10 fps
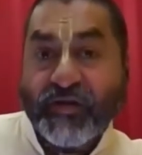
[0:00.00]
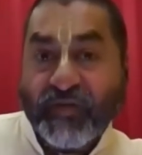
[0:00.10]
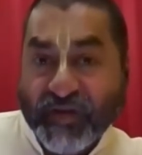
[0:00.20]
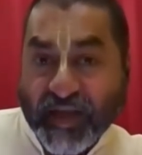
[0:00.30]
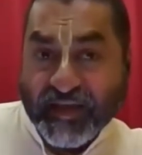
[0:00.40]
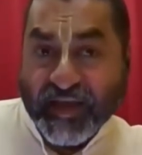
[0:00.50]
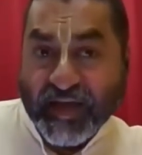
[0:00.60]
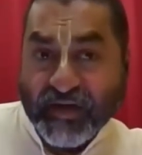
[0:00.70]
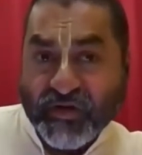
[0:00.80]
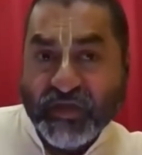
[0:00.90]
to the 10th
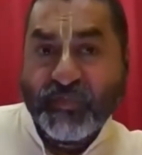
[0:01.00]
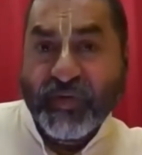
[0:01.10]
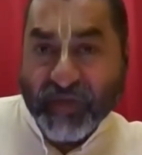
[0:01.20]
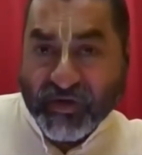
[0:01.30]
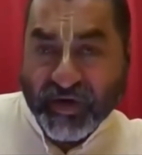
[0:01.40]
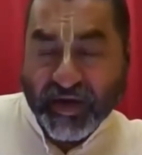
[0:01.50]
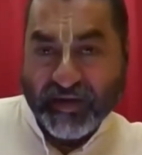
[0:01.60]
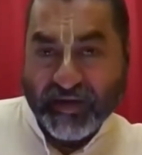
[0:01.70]
canto is bewildering,